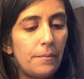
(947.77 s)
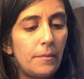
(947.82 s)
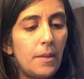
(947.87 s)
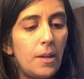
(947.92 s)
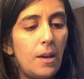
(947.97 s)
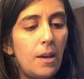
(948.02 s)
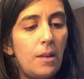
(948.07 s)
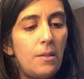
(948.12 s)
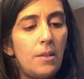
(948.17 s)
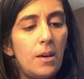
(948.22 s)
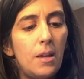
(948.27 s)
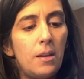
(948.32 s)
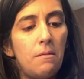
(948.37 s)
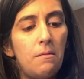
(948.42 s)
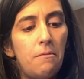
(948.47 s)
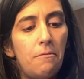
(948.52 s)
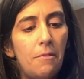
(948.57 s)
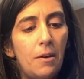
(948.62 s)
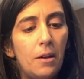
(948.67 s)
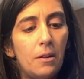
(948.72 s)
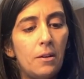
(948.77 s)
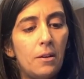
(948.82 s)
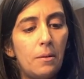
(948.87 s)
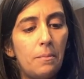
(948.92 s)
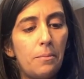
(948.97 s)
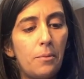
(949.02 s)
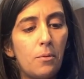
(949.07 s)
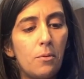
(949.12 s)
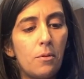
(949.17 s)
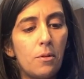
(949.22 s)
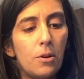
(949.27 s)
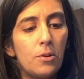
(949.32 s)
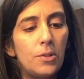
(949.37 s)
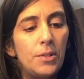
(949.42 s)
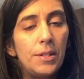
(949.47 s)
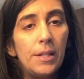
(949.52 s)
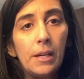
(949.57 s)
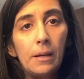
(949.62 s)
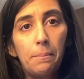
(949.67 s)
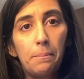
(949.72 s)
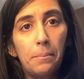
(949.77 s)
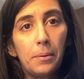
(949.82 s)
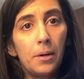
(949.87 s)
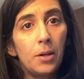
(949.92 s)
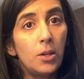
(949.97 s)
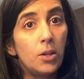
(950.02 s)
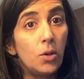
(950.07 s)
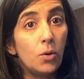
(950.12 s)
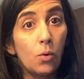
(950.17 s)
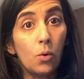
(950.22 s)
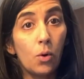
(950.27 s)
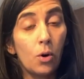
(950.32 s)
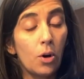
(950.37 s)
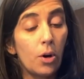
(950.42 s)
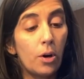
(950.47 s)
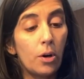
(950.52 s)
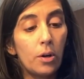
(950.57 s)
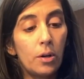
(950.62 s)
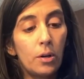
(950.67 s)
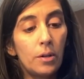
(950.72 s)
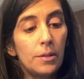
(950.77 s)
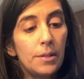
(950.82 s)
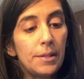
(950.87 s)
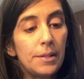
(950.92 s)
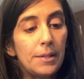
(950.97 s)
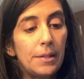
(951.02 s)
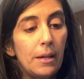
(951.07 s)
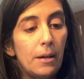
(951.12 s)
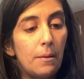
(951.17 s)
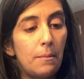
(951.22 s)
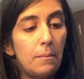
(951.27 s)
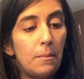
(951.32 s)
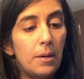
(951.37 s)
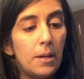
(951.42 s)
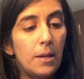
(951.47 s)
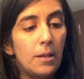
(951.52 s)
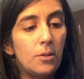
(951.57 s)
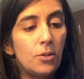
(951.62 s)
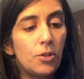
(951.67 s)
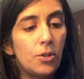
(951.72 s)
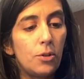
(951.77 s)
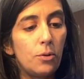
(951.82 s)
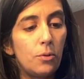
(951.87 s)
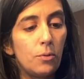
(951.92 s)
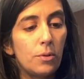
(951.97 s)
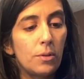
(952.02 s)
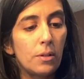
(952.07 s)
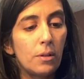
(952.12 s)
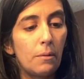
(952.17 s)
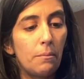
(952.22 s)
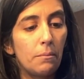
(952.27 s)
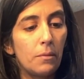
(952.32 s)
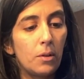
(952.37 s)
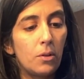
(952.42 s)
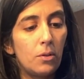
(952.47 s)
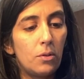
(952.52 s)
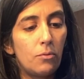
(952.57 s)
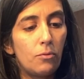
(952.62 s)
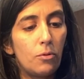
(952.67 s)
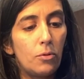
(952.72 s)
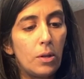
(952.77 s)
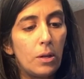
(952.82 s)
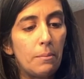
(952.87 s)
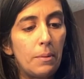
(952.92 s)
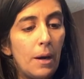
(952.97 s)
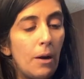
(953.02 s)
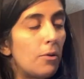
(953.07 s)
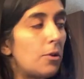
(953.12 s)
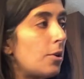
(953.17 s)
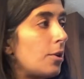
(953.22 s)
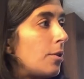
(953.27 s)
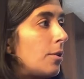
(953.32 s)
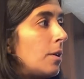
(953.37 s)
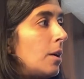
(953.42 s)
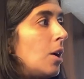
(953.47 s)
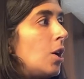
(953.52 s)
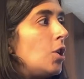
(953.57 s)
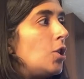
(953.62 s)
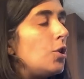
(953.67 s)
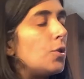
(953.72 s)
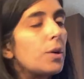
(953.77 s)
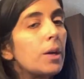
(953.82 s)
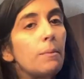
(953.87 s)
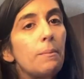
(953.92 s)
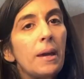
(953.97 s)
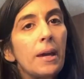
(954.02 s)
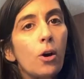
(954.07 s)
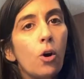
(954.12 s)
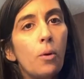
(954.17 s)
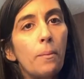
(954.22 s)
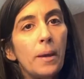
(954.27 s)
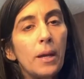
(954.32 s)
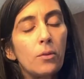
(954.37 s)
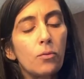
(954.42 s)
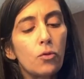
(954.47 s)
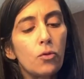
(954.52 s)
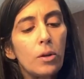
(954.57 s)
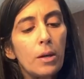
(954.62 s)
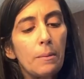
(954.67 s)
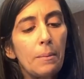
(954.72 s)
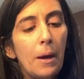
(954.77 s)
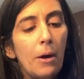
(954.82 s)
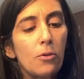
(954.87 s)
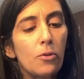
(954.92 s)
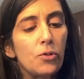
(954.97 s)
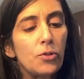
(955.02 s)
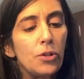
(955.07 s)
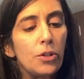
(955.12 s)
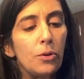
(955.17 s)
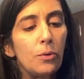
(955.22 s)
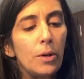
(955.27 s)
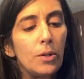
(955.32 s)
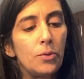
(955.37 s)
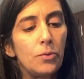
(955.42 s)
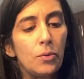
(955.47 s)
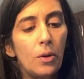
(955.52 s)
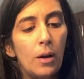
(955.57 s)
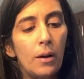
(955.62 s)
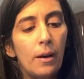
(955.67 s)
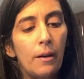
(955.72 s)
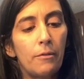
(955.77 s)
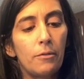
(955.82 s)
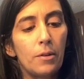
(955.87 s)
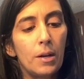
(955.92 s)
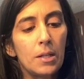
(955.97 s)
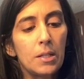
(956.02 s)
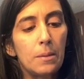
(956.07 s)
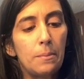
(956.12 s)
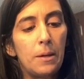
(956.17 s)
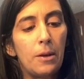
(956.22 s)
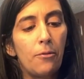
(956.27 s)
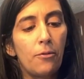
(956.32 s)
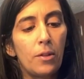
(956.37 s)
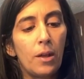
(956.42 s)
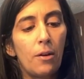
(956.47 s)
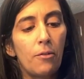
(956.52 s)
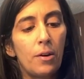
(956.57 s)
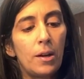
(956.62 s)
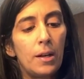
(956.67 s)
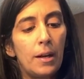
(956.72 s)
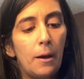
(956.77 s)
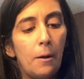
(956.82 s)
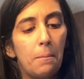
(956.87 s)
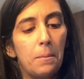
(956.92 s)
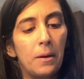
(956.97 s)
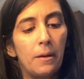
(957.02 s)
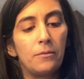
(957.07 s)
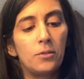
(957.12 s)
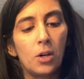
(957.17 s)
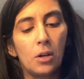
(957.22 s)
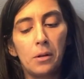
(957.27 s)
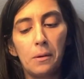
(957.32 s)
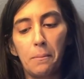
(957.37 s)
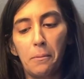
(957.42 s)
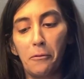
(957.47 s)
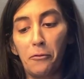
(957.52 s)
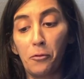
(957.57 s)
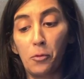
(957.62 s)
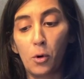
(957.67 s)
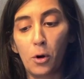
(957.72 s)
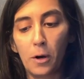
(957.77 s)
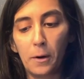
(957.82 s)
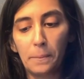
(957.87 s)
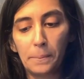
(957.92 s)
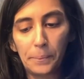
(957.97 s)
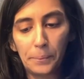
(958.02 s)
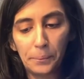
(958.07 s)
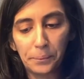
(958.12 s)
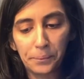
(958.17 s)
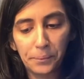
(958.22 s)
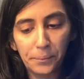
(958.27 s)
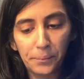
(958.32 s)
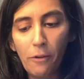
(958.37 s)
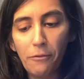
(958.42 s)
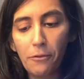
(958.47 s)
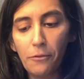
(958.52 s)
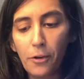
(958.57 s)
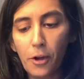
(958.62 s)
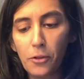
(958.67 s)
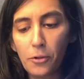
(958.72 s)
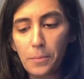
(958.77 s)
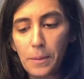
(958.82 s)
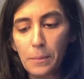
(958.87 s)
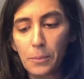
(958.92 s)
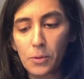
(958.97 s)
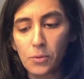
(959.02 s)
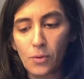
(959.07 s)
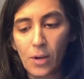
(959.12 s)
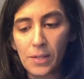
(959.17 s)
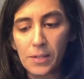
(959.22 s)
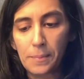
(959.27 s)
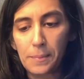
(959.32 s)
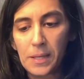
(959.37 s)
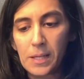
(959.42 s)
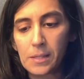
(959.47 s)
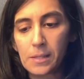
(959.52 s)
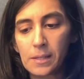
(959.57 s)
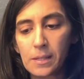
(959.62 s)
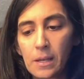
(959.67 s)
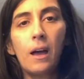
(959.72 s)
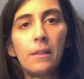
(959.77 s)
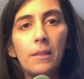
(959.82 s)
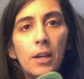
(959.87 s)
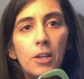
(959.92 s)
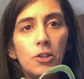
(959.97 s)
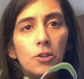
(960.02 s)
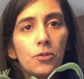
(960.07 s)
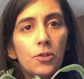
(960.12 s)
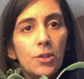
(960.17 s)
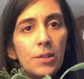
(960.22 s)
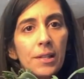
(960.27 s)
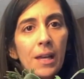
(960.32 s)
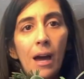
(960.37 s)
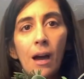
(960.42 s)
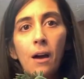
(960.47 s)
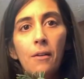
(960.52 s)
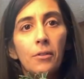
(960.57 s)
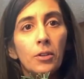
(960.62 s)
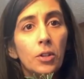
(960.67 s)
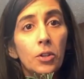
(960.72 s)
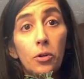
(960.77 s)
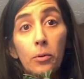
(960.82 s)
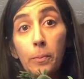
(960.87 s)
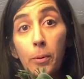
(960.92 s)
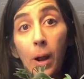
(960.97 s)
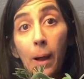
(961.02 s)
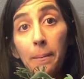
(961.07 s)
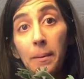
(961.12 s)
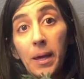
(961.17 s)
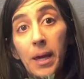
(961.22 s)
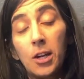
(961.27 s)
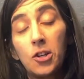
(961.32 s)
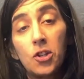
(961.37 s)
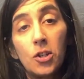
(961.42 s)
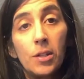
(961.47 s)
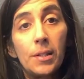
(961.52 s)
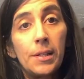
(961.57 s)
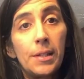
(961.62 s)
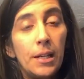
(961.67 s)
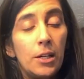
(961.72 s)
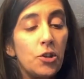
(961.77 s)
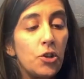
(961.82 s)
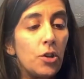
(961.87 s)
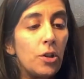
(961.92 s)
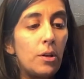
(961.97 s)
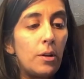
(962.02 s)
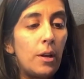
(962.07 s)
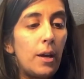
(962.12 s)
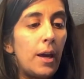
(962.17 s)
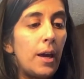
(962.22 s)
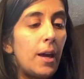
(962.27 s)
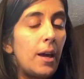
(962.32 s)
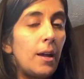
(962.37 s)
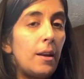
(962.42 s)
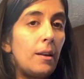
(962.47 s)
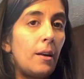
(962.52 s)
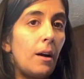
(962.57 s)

and then envelop or dip your stem into some good rooting powder. You can make homemade rooting powder too. I do not have a recipe for that right now, but I've done it before off of other people's recipes. And then you just have a little propagation station. And